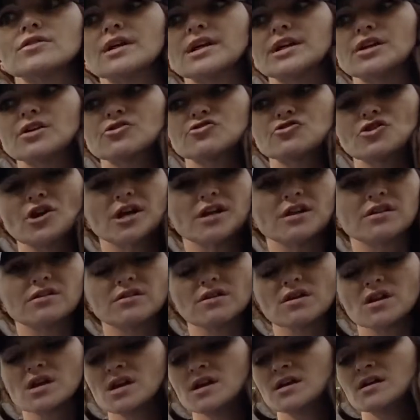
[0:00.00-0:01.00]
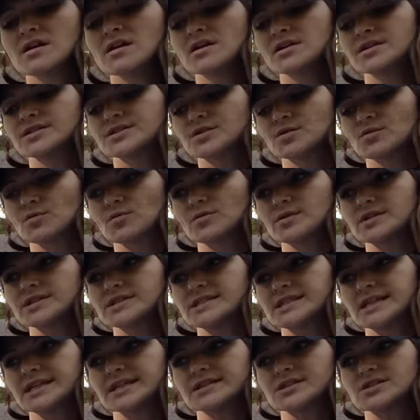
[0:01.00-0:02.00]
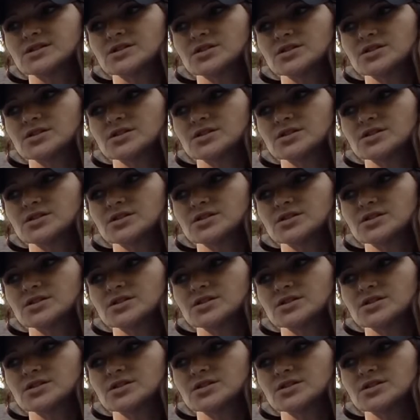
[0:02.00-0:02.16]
like you're trying to, so it's like,